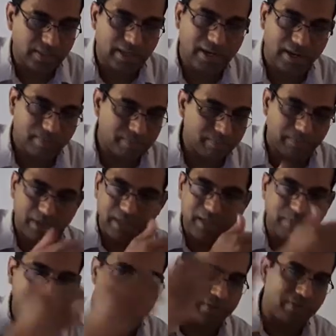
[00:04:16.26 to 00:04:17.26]
There are
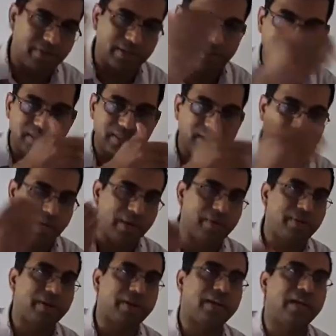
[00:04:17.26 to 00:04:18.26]
multiple drugs in the
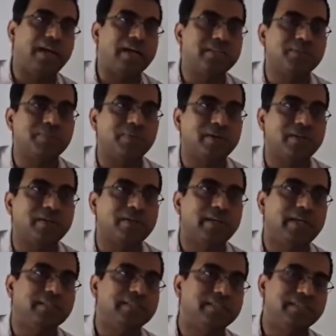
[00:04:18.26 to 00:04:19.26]
diuretic class, but
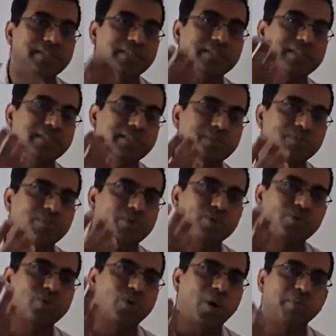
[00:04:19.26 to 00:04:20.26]
HCTZ is
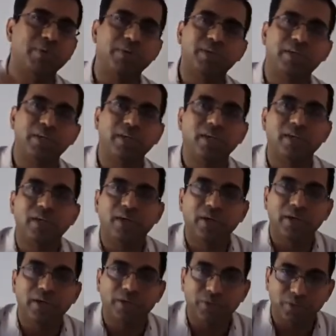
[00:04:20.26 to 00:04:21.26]
most commonly
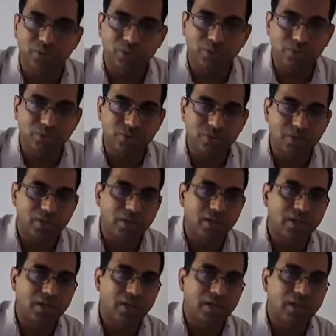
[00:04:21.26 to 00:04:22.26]
used.
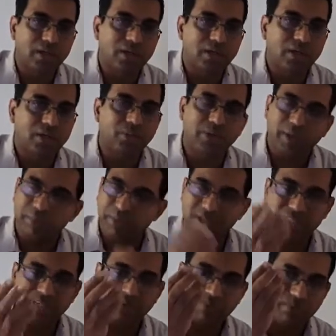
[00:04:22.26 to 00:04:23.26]
You can pick
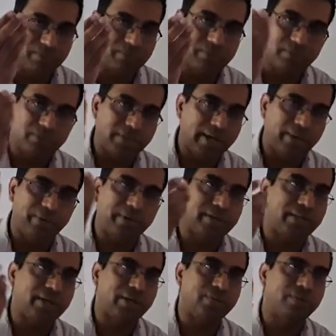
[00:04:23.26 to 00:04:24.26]
some
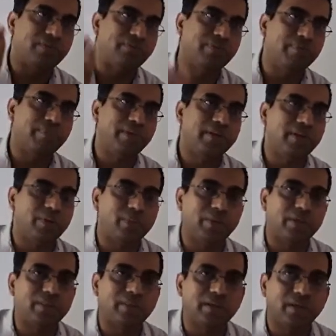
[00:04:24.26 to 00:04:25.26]
diuretic that you are familiar
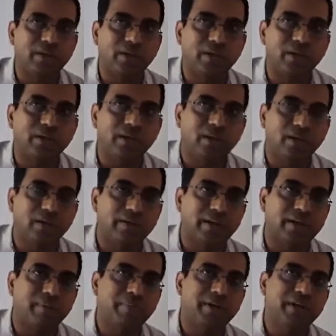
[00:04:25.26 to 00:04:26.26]
with. Our
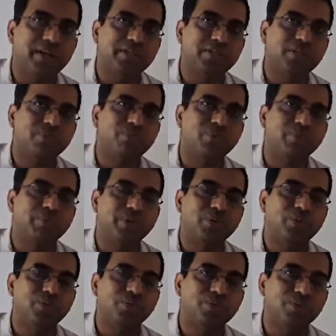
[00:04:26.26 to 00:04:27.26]
recommendation would be
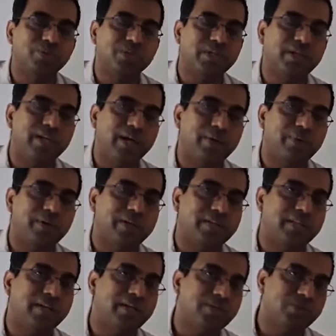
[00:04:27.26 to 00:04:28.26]
to use a diuretic
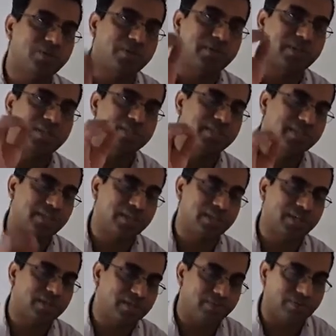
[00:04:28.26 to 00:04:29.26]
that does not
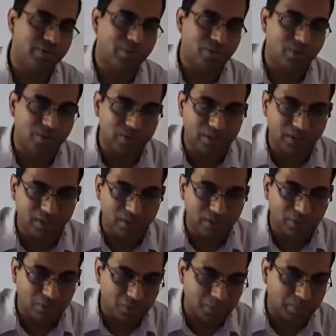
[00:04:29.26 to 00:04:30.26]
necessarily work on the
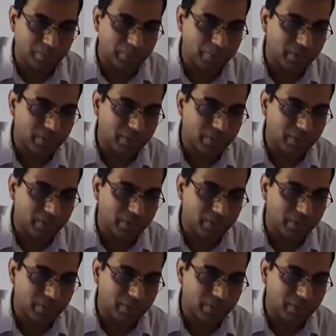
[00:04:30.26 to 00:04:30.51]
loop